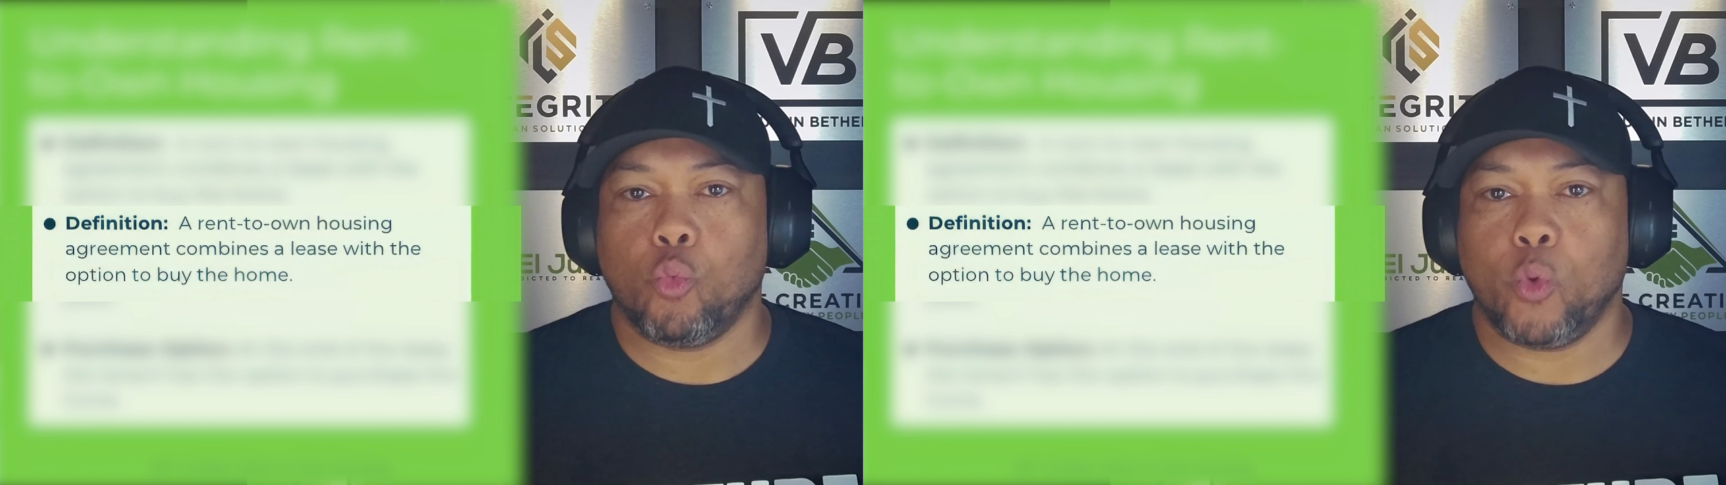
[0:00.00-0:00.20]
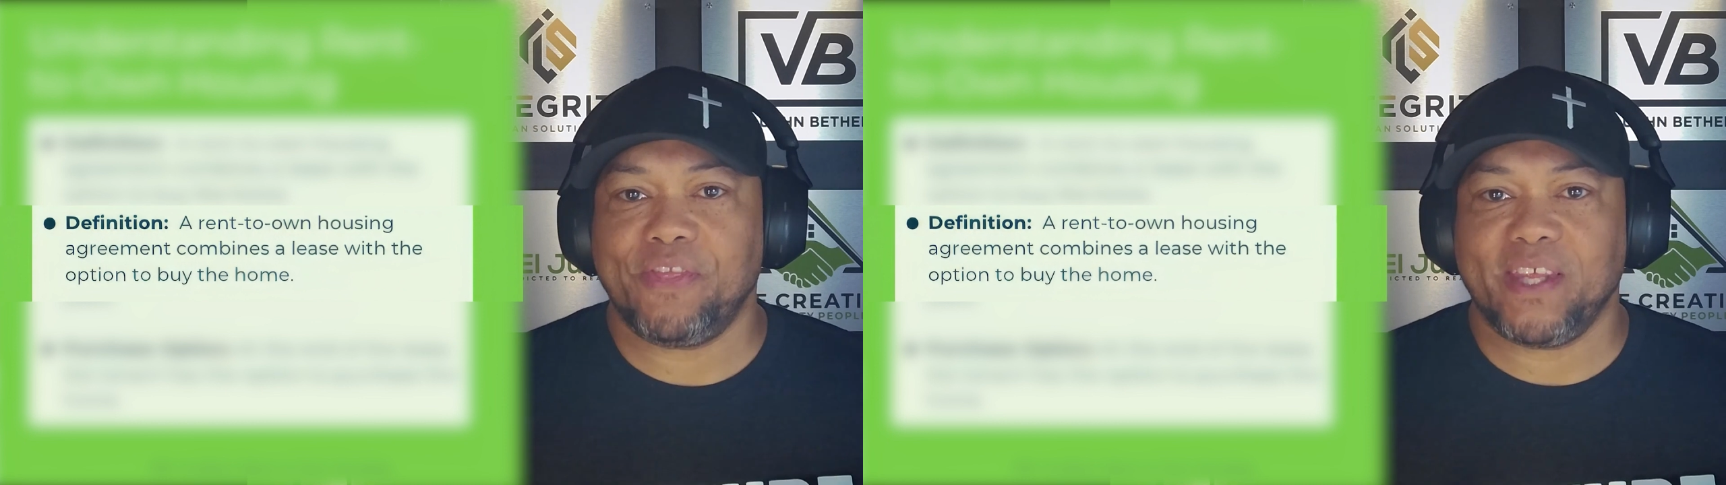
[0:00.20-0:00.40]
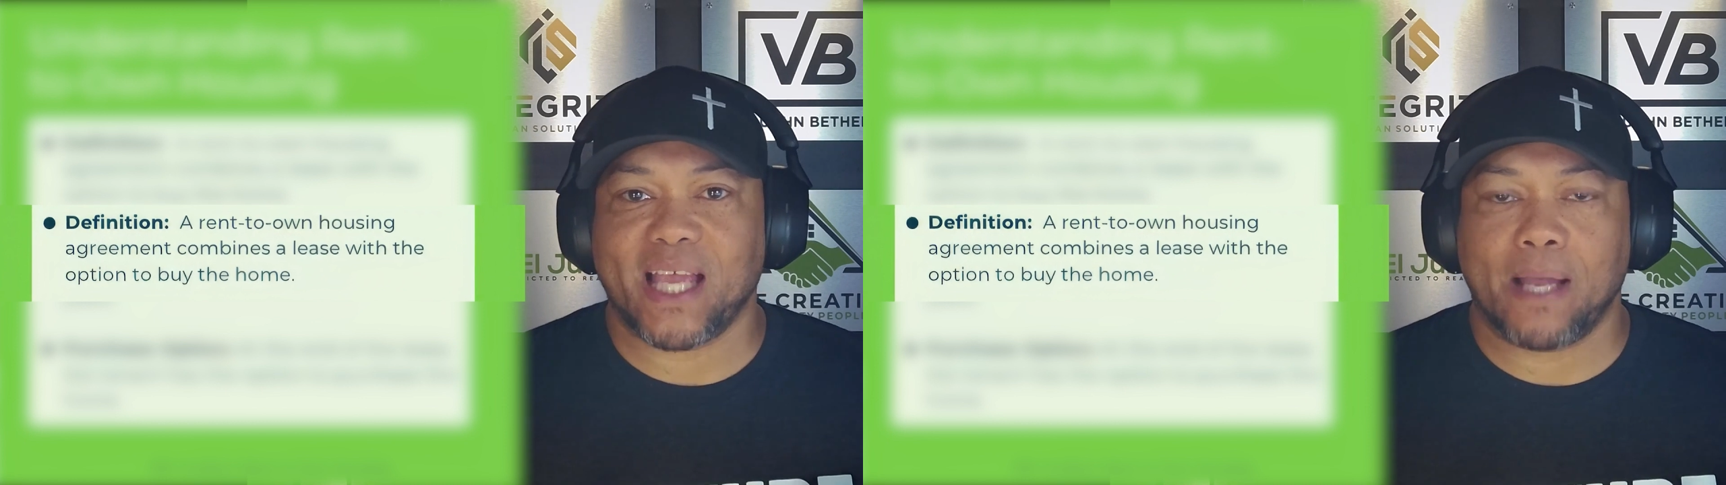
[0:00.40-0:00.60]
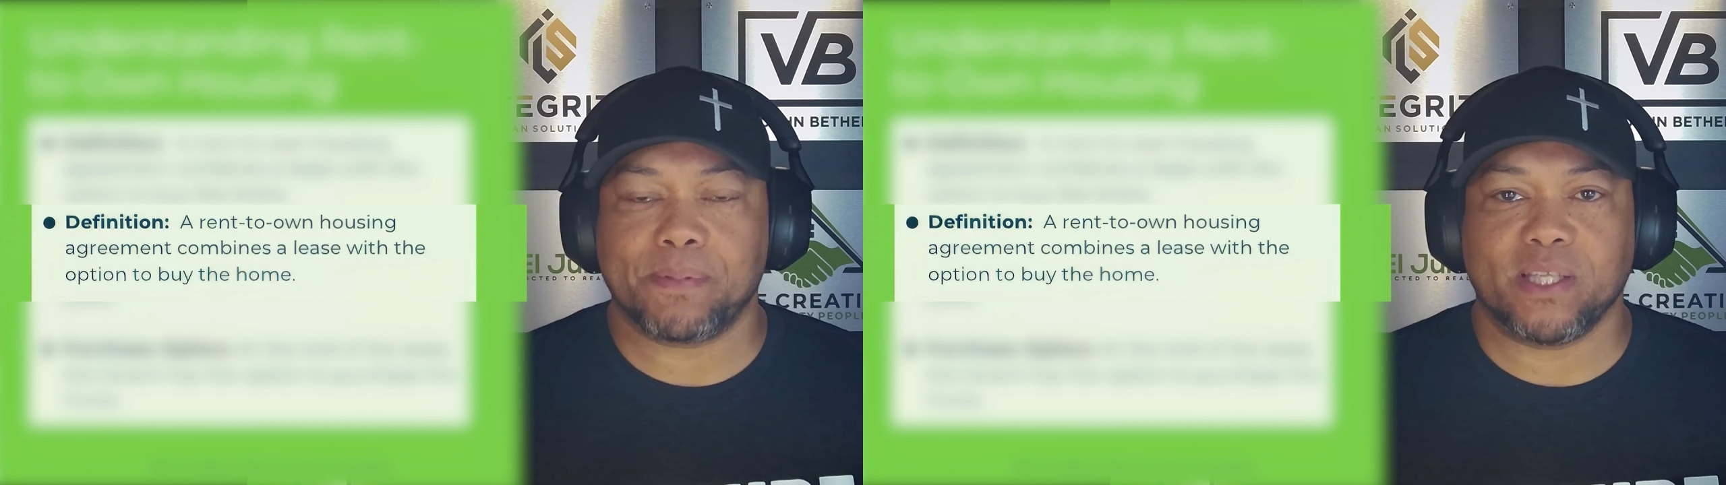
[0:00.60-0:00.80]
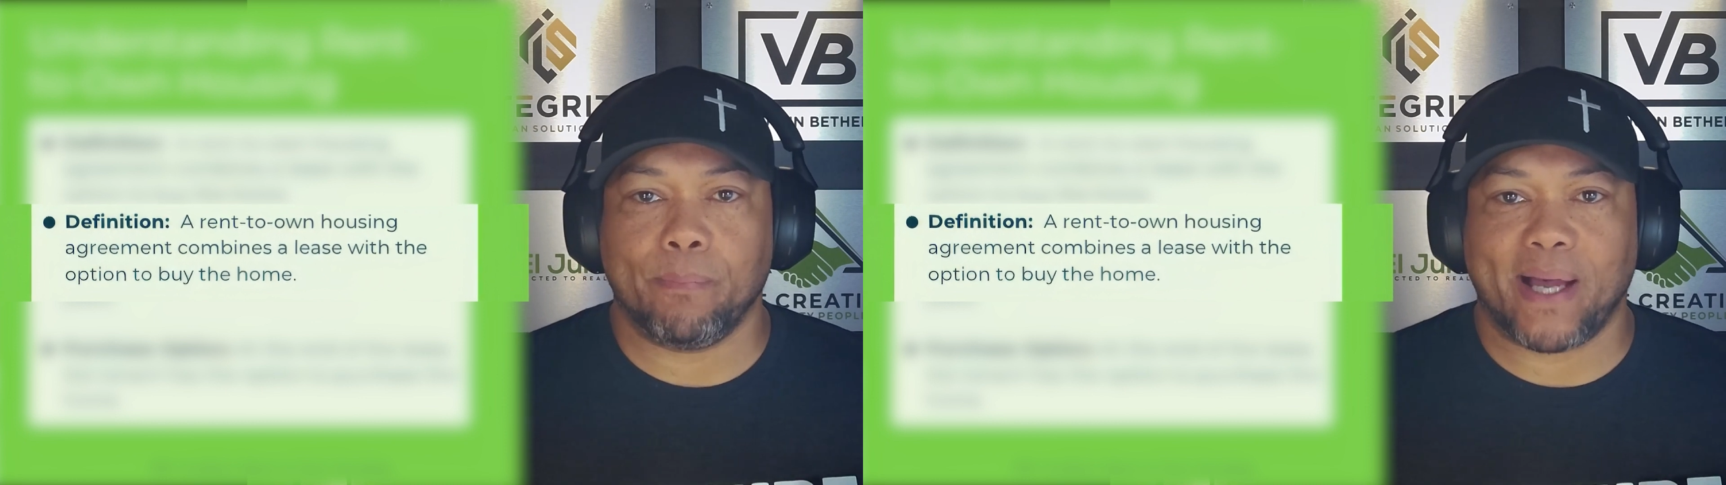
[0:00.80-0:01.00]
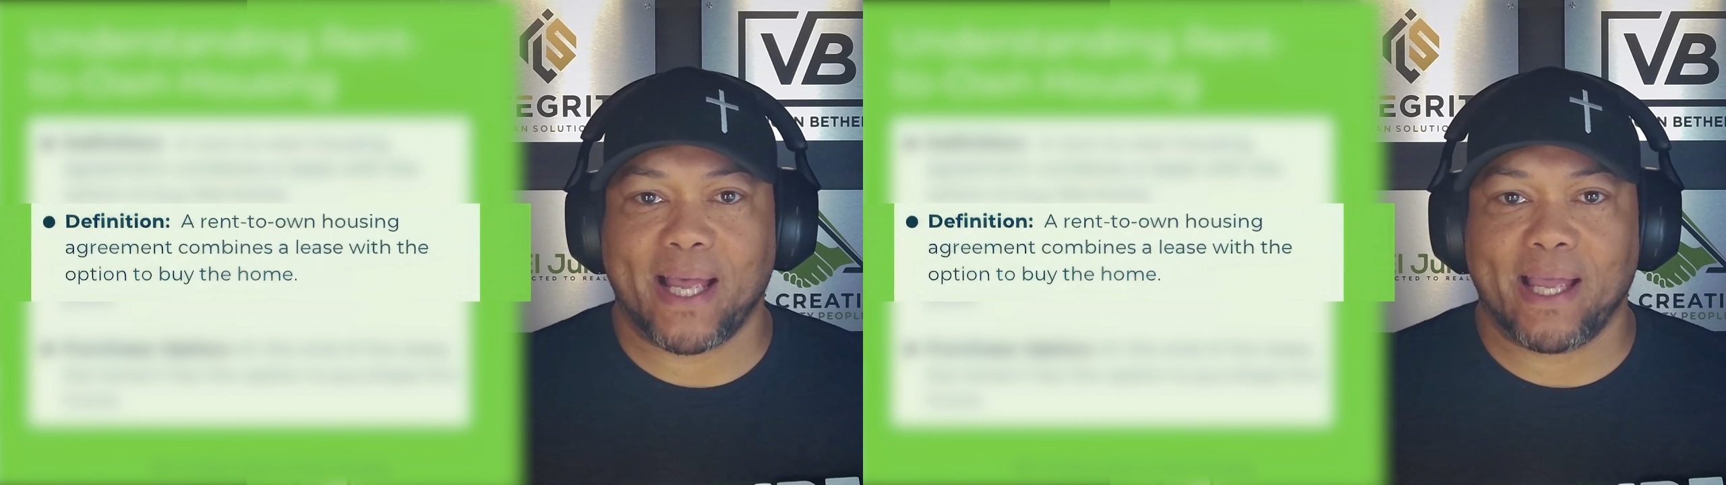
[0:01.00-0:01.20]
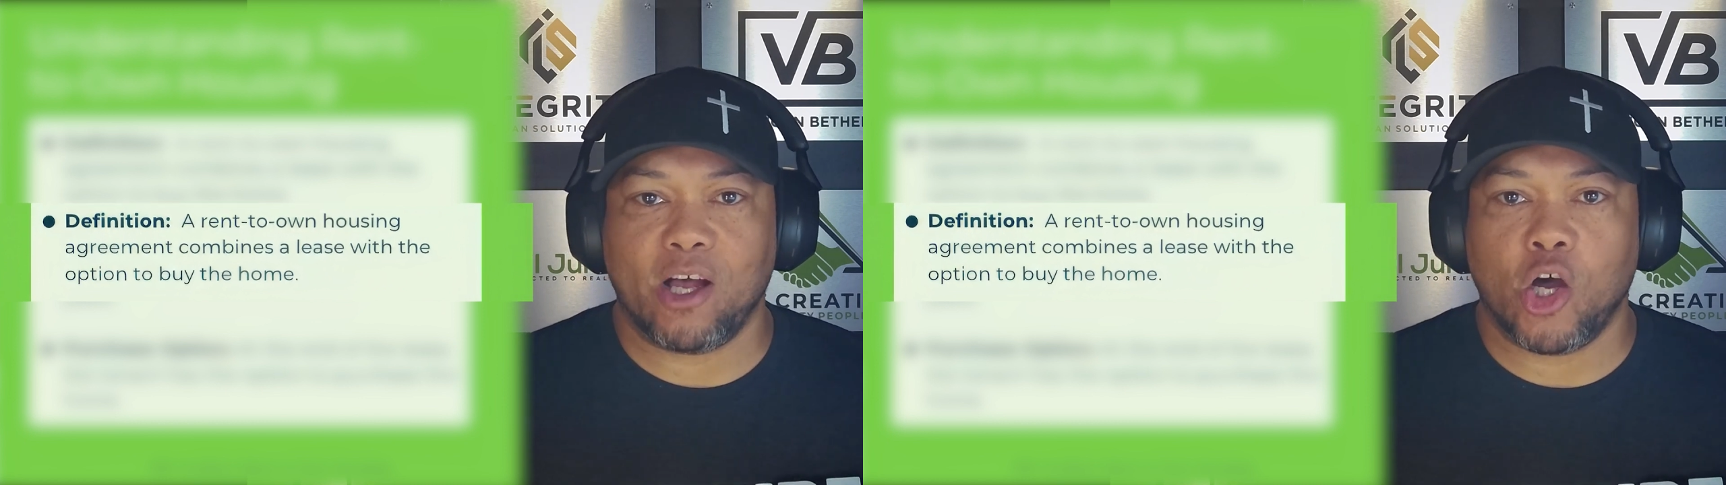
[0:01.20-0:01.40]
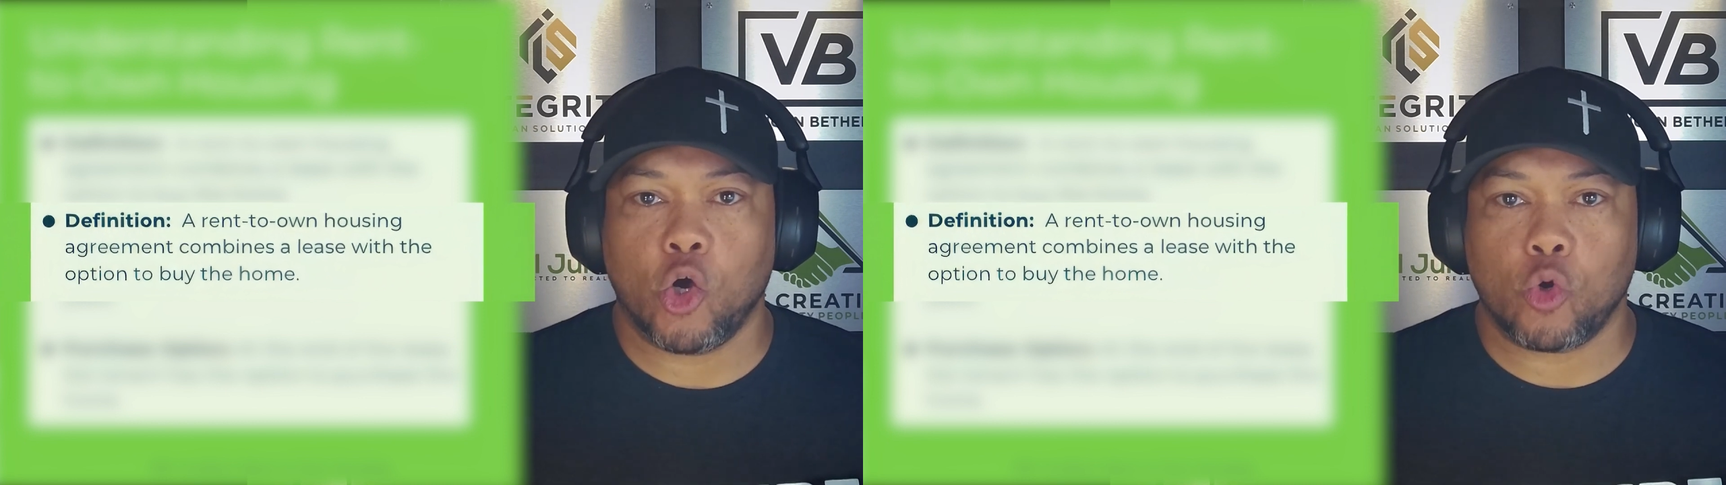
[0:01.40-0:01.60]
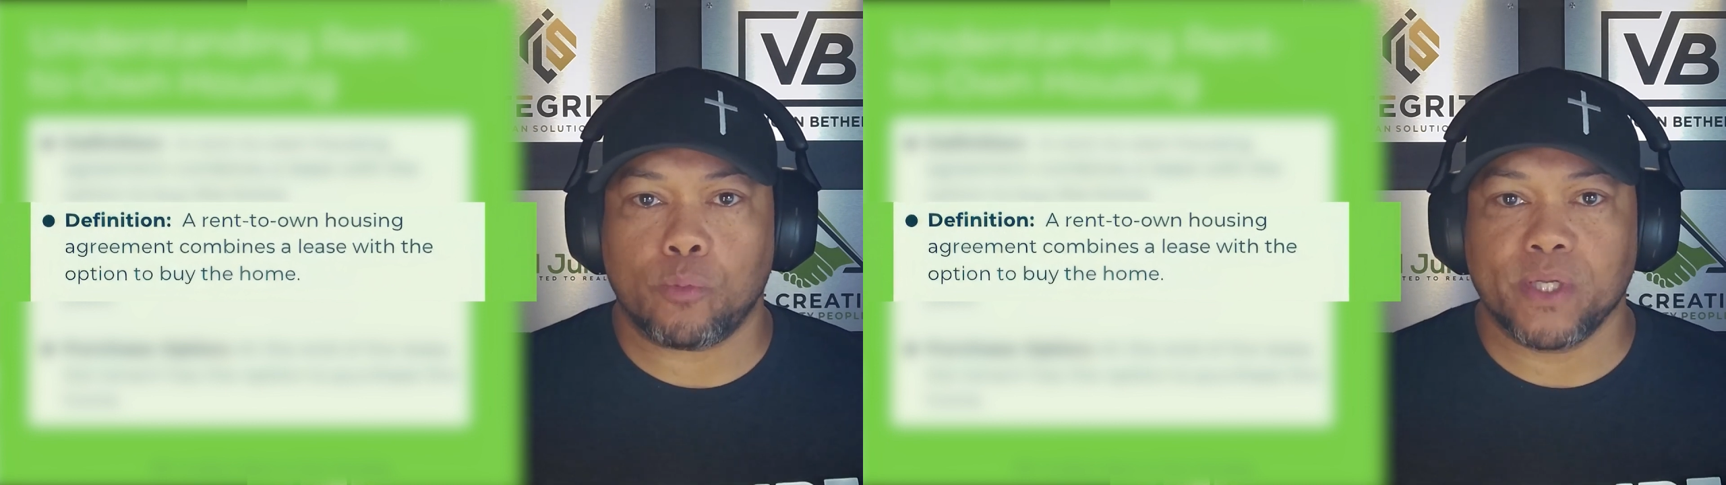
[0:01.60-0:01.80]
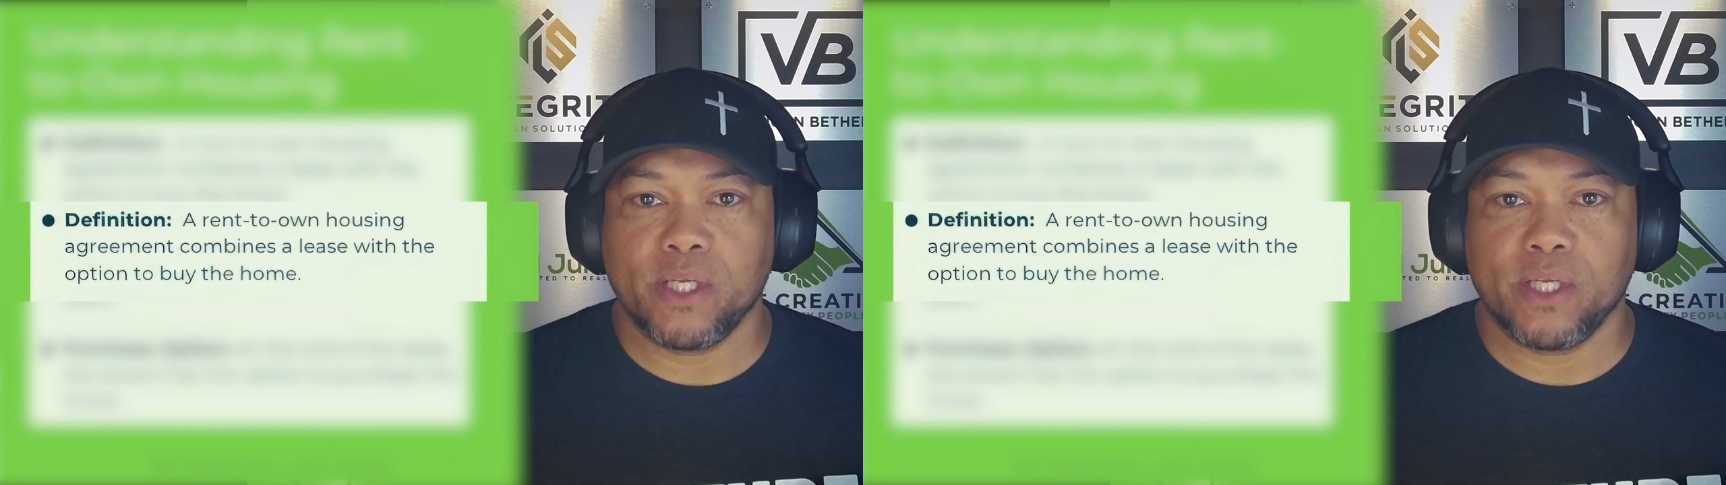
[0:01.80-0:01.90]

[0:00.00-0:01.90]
with the option to buy a home.